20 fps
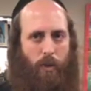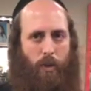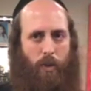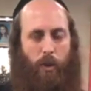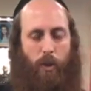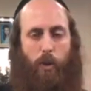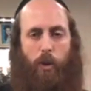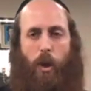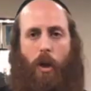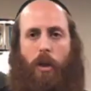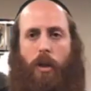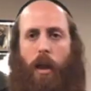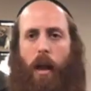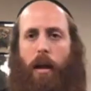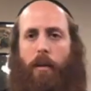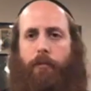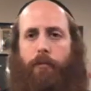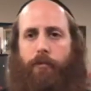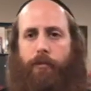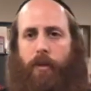You don't
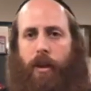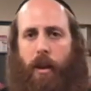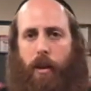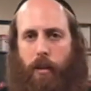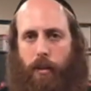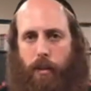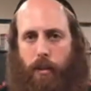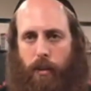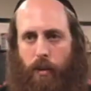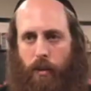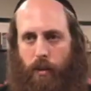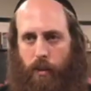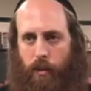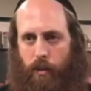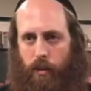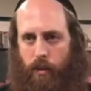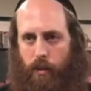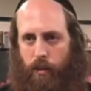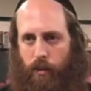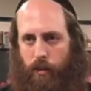have faith.
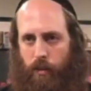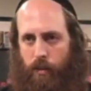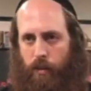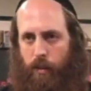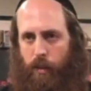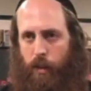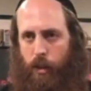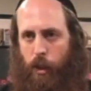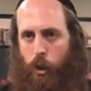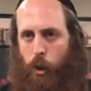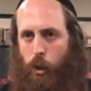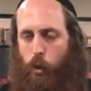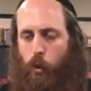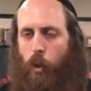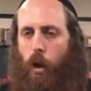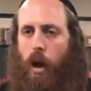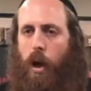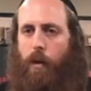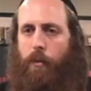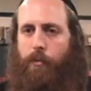
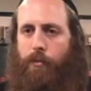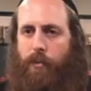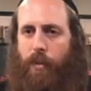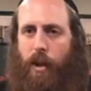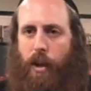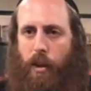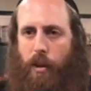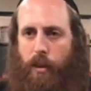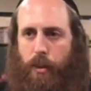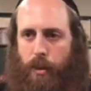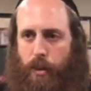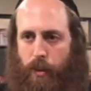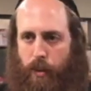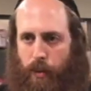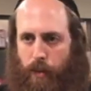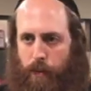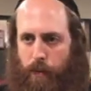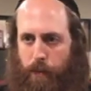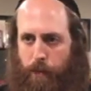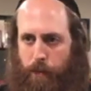You are faith.
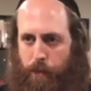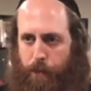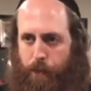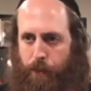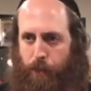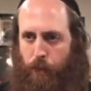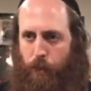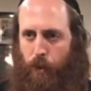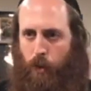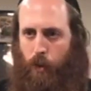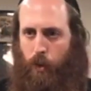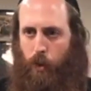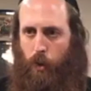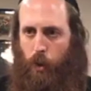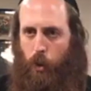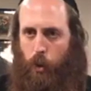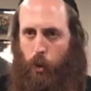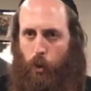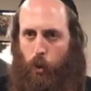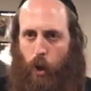
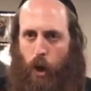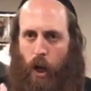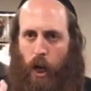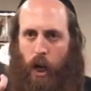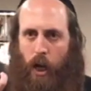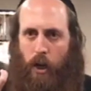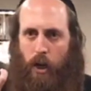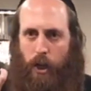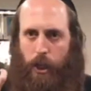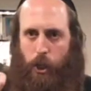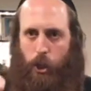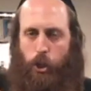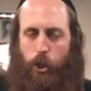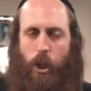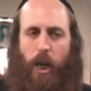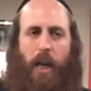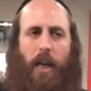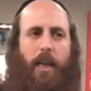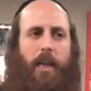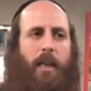You are a
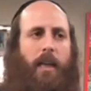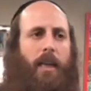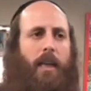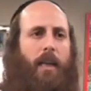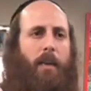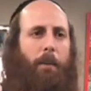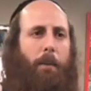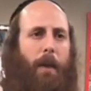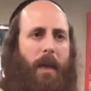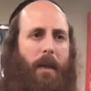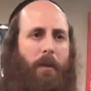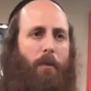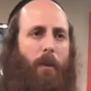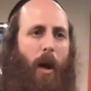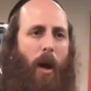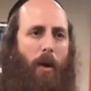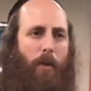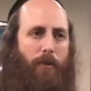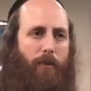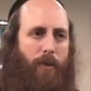shining beam
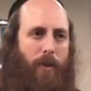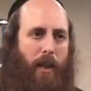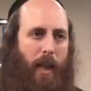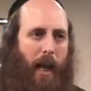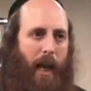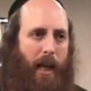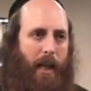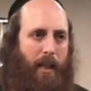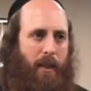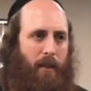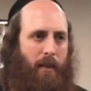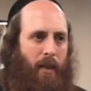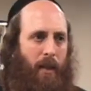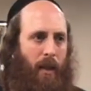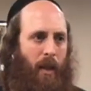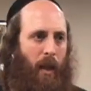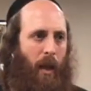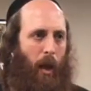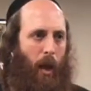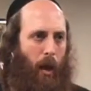of light,
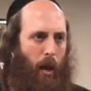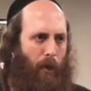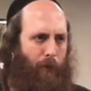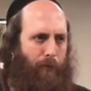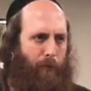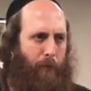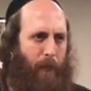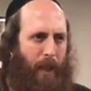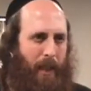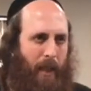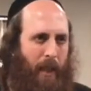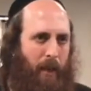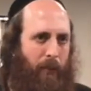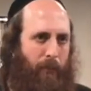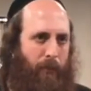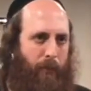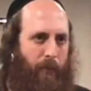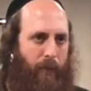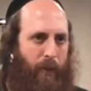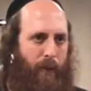of
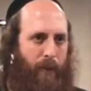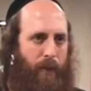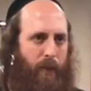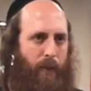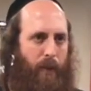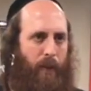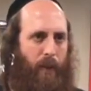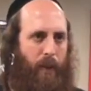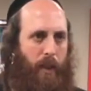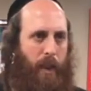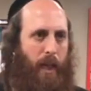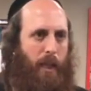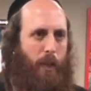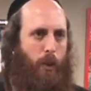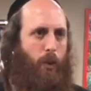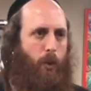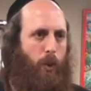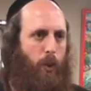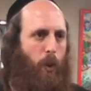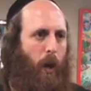belief. That's
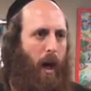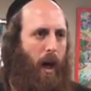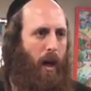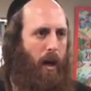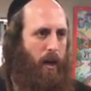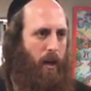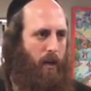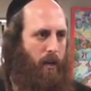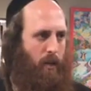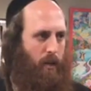who you are.